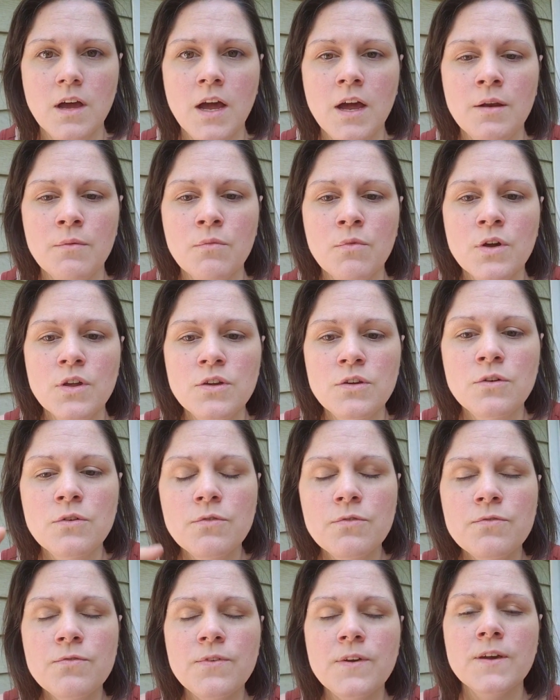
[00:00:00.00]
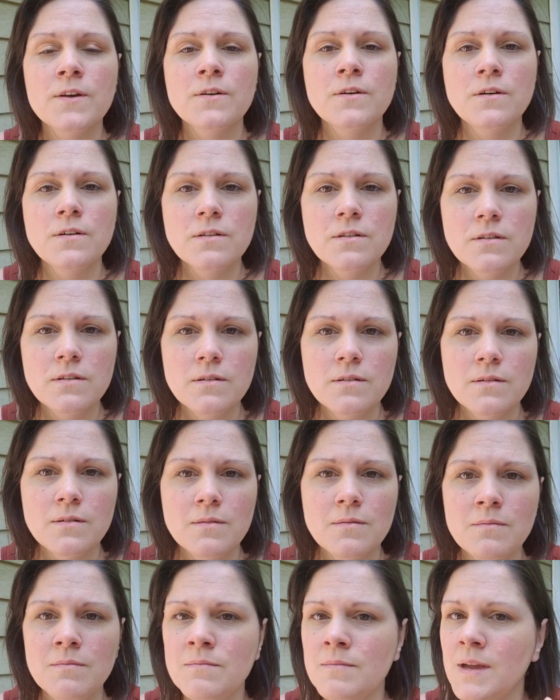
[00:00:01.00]
And what you feel
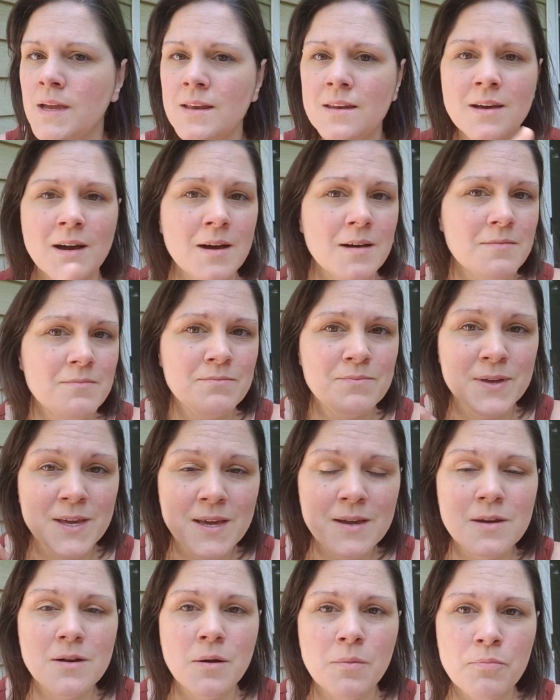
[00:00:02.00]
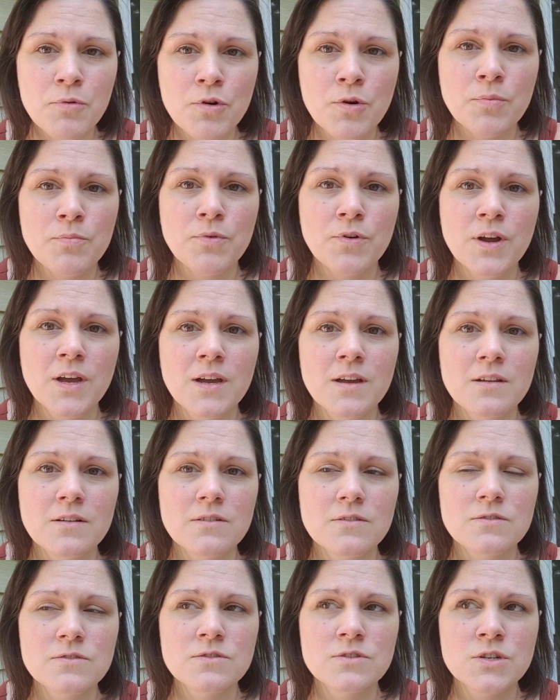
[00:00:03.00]
may not be appropriate
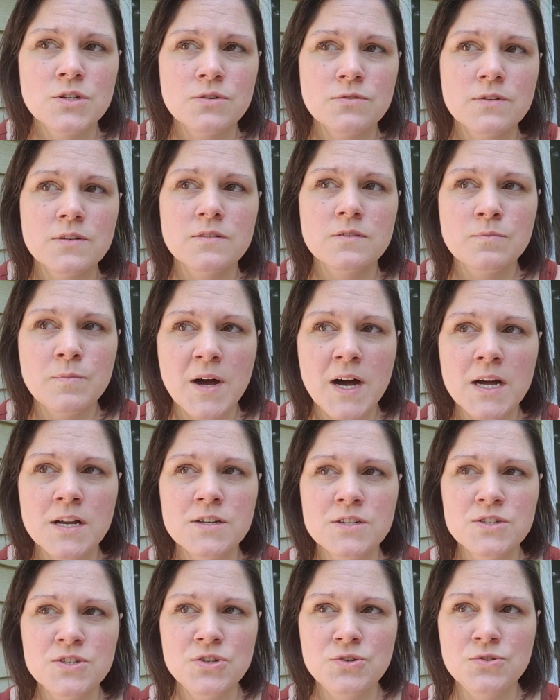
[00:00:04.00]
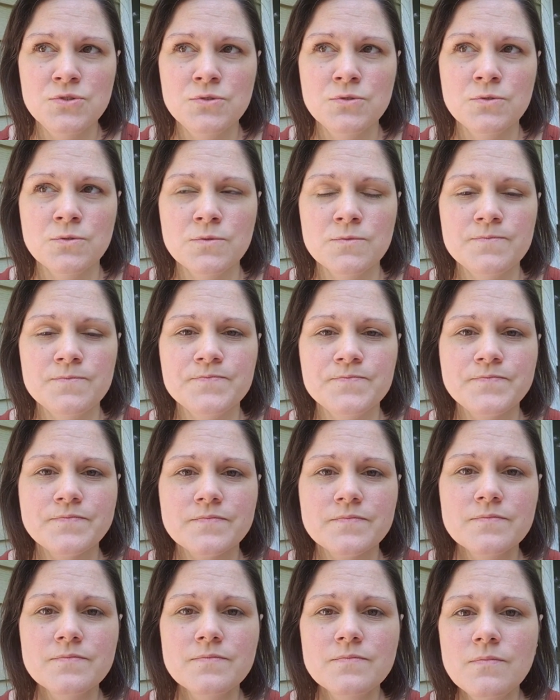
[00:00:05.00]
to respond to
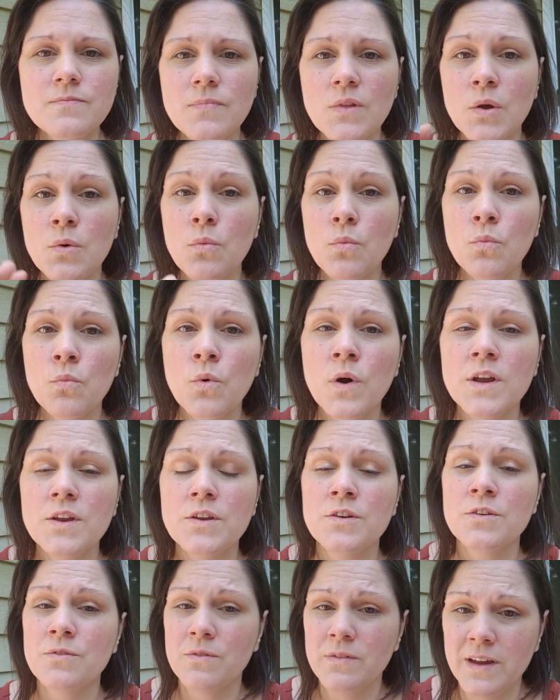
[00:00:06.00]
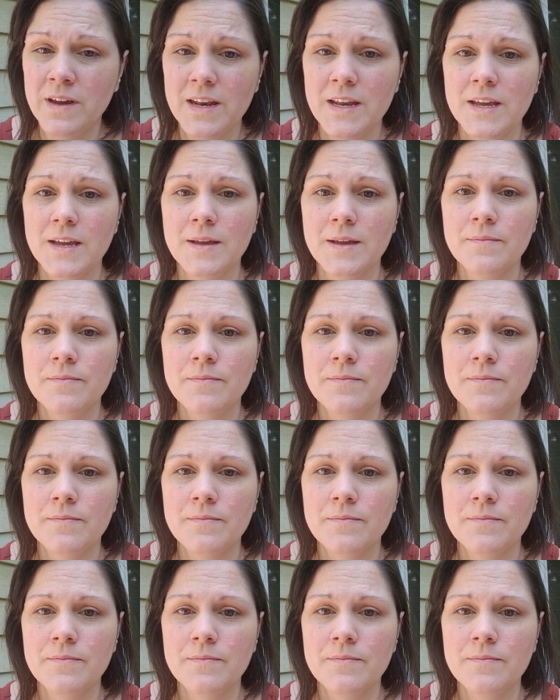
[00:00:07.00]
what you're reading.